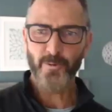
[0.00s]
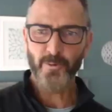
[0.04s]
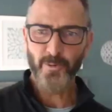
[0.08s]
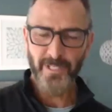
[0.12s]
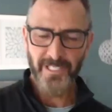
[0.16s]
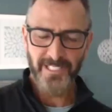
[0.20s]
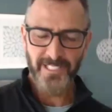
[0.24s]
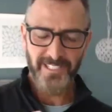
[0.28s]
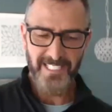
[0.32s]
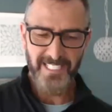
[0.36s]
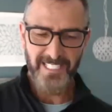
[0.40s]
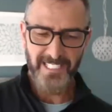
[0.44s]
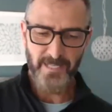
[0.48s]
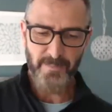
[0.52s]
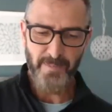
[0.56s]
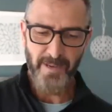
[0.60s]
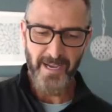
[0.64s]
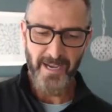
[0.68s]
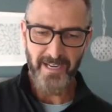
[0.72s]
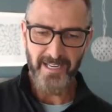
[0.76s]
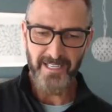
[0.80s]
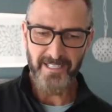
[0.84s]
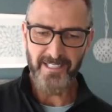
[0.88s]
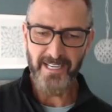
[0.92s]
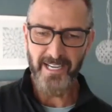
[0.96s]
really think about
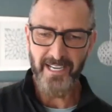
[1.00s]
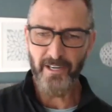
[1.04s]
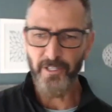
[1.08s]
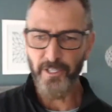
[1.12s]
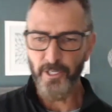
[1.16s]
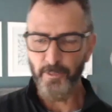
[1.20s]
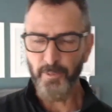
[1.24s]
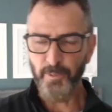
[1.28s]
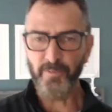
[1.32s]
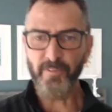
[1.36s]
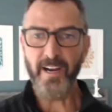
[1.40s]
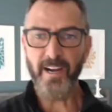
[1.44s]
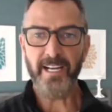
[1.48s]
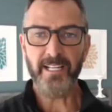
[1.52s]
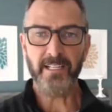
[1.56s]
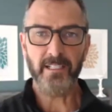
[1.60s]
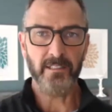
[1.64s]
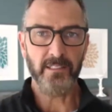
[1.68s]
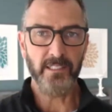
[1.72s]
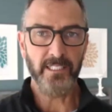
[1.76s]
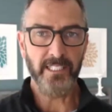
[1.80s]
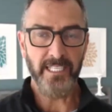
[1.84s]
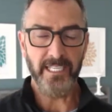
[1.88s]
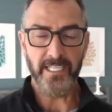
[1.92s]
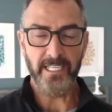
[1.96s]
it, not only providing a
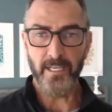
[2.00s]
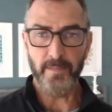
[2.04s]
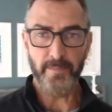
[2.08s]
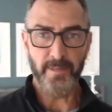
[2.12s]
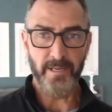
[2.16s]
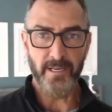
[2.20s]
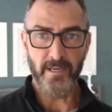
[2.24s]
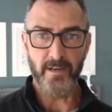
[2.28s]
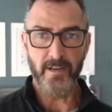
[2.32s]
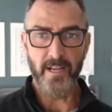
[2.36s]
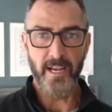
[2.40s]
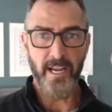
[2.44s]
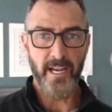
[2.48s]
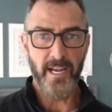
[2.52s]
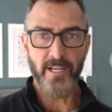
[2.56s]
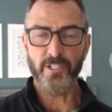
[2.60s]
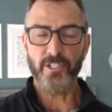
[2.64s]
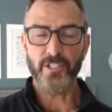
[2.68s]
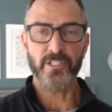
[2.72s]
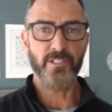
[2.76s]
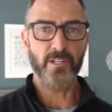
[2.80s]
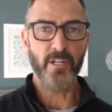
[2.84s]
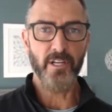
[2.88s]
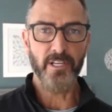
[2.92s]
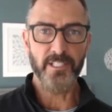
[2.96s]
lead, I mean,
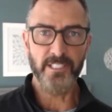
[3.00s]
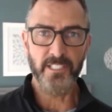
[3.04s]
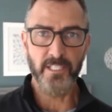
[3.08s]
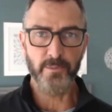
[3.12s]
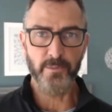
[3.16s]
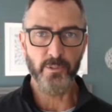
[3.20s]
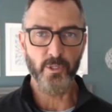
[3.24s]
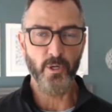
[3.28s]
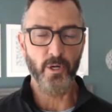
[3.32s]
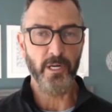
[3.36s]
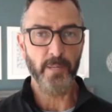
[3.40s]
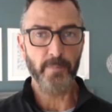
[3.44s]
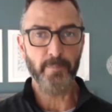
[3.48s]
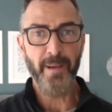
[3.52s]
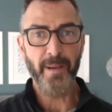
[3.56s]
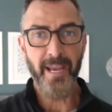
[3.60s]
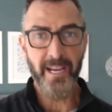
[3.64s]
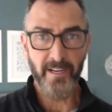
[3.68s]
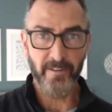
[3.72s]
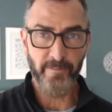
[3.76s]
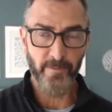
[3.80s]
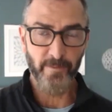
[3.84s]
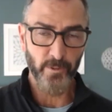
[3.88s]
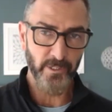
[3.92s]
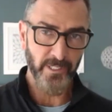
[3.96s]
agents and all these teams are already paying
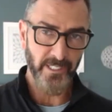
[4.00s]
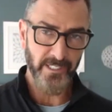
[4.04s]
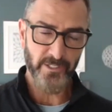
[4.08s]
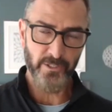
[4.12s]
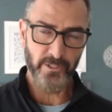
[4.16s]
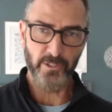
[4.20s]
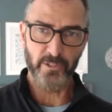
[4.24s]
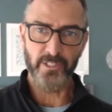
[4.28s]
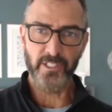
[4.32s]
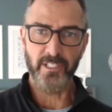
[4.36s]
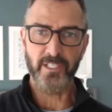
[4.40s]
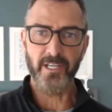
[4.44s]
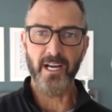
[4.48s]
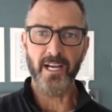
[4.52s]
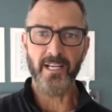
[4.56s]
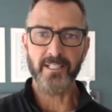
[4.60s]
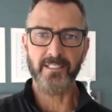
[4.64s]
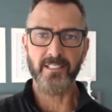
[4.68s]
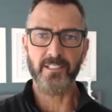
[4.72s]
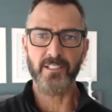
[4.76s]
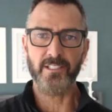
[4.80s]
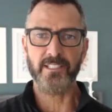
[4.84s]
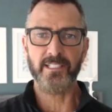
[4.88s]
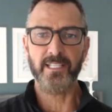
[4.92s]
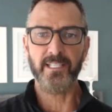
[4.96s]
for leads. So there's a cost to
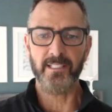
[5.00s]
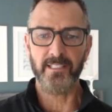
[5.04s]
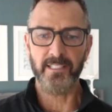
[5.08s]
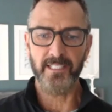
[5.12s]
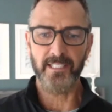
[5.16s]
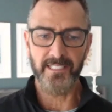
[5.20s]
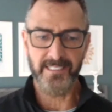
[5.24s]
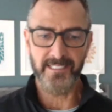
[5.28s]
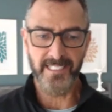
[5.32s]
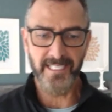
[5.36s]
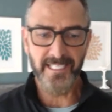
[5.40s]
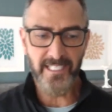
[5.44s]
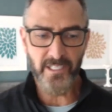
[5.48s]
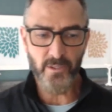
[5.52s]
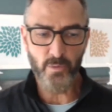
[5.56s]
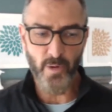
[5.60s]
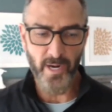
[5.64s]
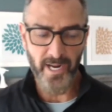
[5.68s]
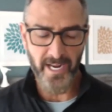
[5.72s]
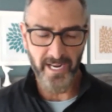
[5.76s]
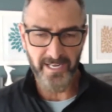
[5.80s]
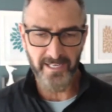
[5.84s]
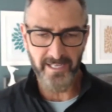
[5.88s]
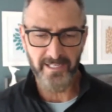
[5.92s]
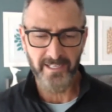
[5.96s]
just get leads
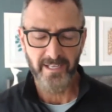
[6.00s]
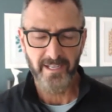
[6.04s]
anyway.